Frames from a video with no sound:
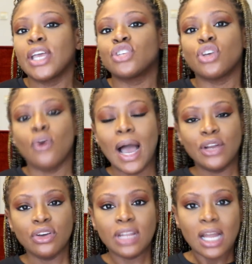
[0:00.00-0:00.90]
so I
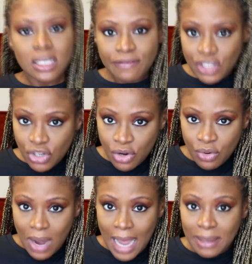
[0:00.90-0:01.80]
know the last
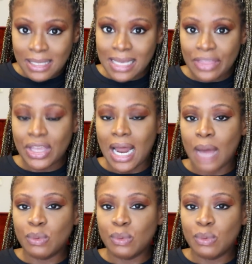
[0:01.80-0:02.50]
video I said that I